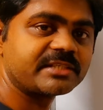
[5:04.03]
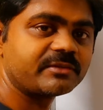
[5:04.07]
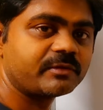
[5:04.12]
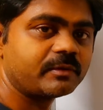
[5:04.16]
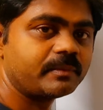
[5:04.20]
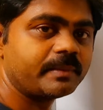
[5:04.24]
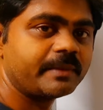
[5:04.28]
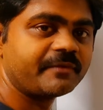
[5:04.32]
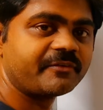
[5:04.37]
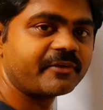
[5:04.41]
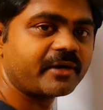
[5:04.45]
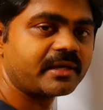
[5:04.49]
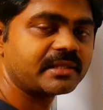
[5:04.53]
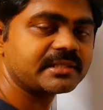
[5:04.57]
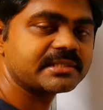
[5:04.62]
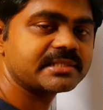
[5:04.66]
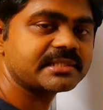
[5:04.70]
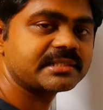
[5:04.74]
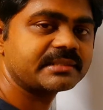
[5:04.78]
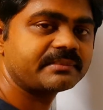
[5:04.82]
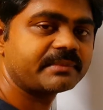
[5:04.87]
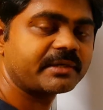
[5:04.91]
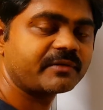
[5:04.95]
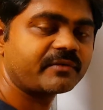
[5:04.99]
will be
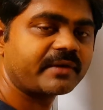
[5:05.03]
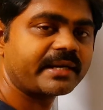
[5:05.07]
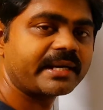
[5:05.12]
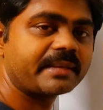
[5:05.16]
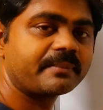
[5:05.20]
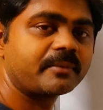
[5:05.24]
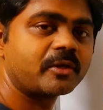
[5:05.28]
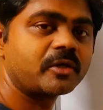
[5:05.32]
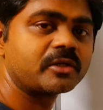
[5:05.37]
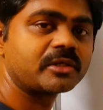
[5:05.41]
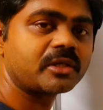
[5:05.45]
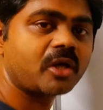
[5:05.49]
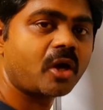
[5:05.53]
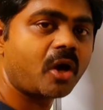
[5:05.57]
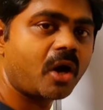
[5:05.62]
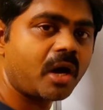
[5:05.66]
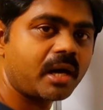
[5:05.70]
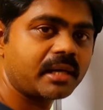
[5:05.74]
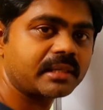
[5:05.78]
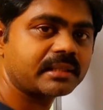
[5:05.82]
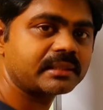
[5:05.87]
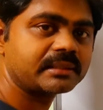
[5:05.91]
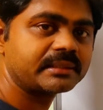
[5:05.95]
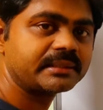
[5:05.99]
false. But what about
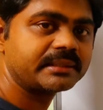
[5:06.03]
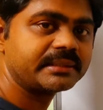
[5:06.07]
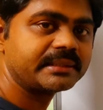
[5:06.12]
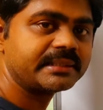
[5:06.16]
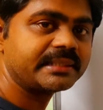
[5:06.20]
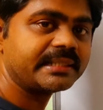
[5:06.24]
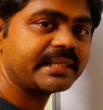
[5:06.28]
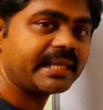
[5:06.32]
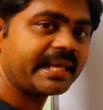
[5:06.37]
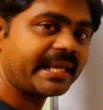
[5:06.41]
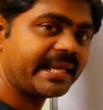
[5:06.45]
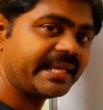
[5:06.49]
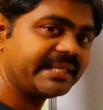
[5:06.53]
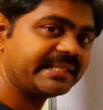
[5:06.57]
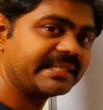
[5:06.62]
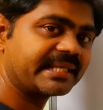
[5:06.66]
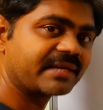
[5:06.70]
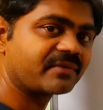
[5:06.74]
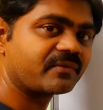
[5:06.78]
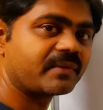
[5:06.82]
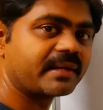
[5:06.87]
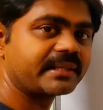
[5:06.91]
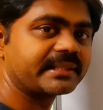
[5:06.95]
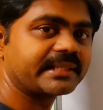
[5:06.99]
or?
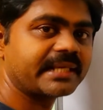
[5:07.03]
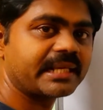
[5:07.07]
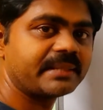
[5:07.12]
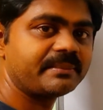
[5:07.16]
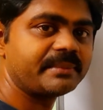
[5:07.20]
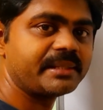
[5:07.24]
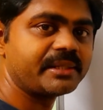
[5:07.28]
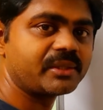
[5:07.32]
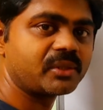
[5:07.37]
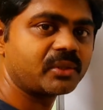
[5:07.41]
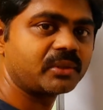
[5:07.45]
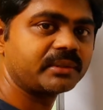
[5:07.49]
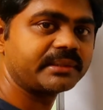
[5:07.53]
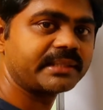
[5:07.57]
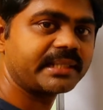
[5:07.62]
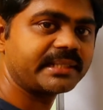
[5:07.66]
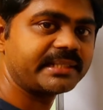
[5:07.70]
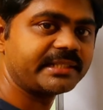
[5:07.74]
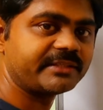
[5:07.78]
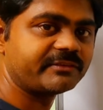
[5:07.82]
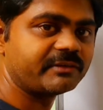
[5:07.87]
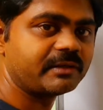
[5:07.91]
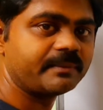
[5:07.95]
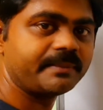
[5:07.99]
Either one can be true, then
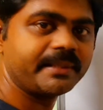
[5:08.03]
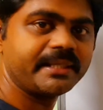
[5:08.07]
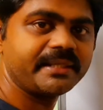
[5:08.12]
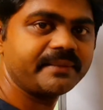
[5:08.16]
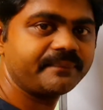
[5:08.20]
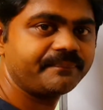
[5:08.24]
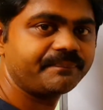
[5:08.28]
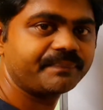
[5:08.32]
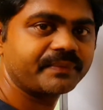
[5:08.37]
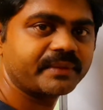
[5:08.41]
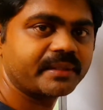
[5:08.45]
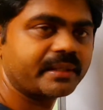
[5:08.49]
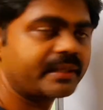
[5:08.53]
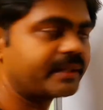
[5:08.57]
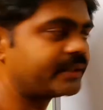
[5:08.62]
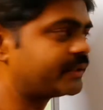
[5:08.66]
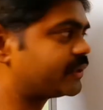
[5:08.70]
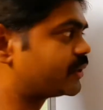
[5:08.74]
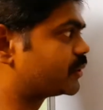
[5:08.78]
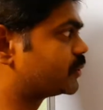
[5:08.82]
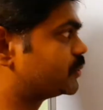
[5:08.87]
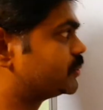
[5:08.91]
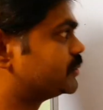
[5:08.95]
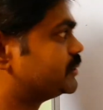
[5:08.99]
it will be
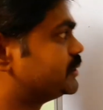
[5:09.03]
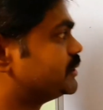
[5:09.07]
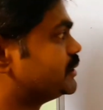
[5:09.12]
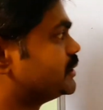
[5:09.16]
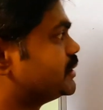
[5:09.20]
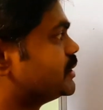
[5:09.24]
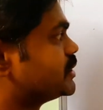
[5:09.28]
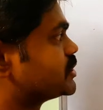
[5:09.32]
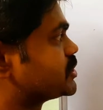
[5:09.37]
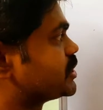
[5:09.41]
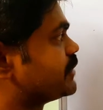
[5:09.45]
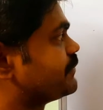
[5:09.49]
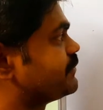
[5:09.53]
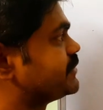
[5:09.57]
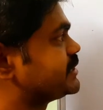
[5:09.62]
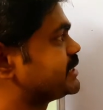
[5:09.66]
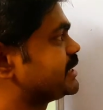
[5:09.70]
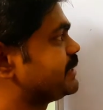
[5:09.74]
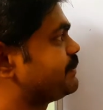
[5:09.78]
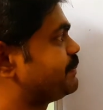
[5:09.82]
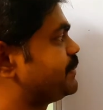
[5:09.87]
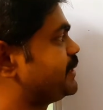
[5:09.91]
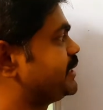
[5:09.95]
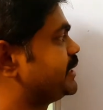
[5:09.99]
true. So if you
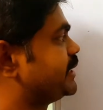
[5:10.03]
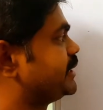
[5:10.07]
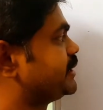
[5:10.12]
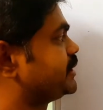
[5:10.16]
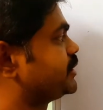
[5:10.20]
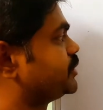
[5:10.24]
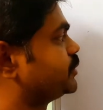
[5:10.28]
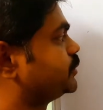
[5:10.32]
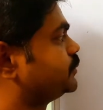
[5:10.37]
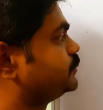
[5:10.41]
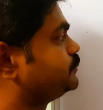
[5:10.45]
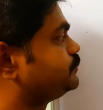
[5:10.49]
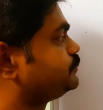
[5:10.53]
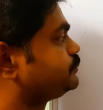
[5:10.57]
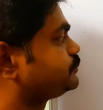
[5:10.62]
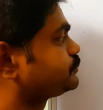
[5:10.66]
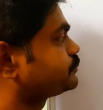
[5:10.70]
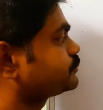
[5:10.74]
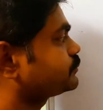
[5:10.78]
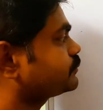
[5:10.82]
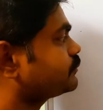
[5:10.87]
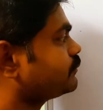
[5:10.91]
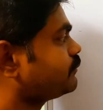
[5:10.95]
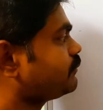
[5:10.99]
see P and Q.
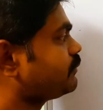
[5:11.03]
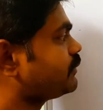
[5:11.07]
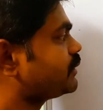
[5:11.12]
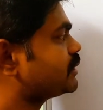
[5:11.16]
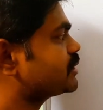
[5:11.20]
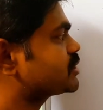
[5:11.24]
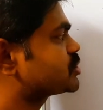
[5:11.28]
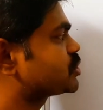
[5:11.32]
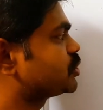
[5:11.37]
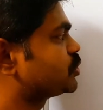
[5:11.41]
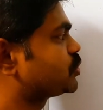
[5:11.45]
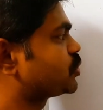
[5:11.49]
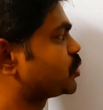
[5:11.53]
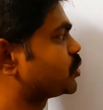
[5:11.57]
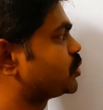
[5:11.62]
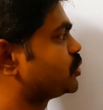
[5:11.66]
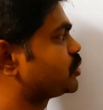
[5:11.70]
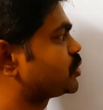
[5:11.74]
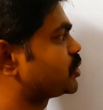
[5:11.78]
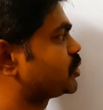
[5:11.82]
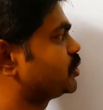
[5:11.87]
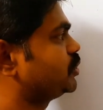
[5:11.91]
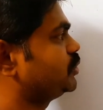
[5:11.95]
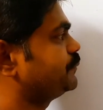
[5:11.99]
So true,
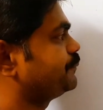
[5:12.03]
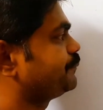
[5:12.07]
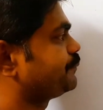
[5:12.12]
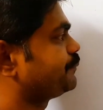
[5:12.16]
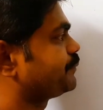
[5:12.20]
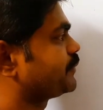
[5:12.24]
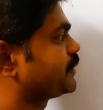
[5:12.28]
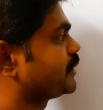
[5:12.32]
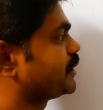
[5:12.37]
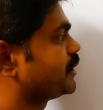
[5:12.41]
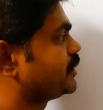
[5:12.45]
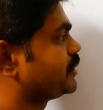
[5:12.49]
true,